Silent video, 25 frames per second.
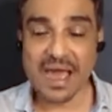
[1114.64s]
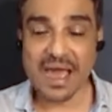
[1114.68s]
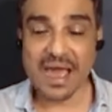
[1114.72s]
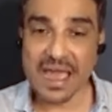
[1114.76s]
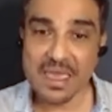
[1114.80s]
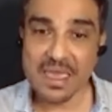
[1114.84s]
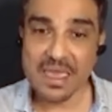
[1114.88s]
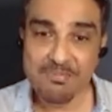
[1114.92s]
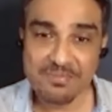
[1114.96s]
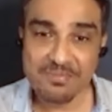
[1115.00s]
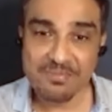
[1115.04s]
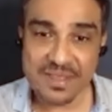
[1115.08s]

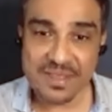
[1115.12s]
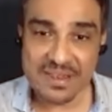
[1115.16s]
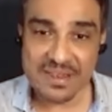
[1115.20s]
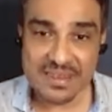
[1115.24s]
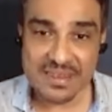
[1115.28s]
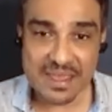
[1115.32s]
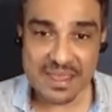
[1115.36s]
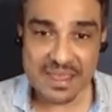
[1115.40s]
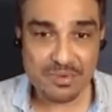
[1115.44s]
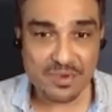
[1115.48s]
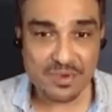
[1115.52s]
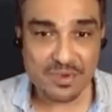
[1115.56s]

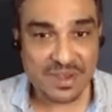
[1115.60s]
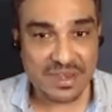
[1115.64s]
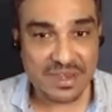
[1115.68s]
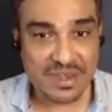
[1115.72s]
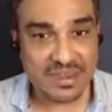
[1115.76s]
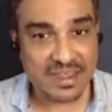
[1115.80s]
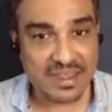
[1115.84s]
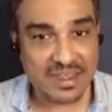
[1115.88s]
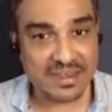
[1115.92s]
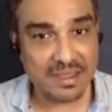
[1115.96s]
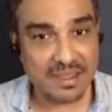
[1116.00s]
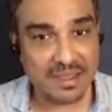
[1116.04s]
IPL debut,
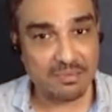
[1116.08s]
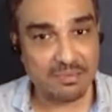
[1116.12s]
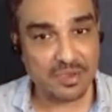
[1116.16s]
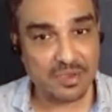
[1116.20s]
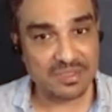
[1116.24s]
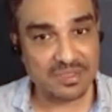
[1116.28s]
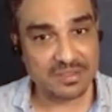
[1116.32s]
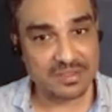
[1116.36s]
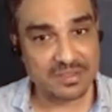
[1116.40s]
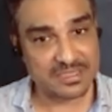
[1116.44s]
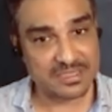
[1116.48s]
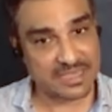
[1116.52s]
India debut
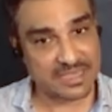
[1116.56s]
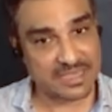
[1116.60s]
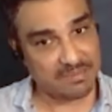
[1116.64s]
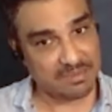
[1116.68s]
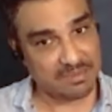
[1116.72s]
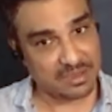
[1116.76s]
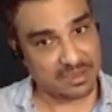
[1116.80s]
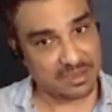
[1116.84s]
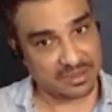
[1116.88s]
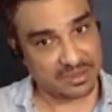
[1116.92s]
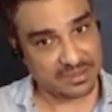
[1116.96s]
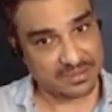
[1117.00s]
is in the
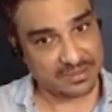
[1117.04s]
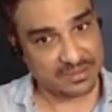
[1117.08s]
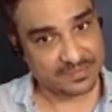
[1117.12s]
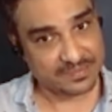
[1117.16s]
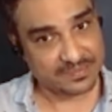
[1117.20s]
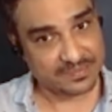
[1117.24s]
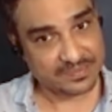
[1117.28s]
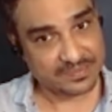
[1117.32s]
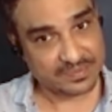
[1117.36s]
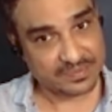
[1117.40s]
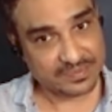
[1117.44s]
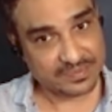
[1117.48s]
same year.
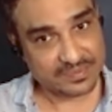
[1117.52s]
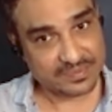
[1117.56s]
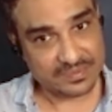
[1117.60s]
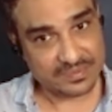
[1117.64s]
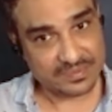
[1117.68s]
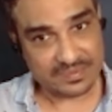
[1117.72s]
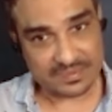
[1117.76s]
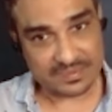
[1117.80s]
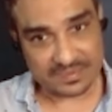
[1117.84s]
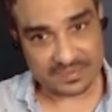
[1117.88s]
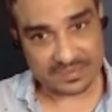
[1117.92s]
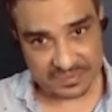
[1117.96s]

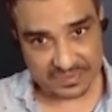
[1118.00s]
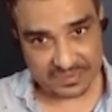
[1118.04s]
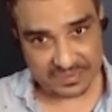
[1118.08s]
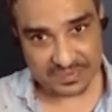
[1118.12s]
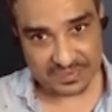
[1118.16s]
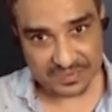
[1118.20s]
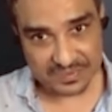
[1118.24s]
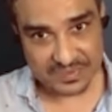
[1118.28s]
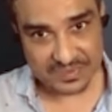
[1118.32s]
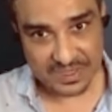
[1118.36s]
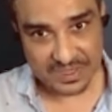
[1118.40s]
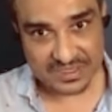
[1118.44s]

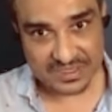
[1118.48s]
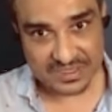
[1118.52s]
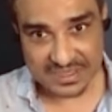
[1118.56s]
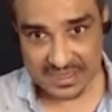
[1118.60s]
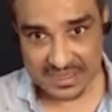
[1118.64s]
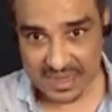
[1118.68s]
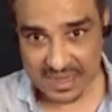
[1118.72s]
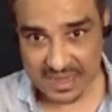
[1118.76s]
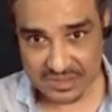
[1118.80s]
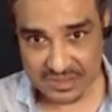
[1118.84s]
Isn't it?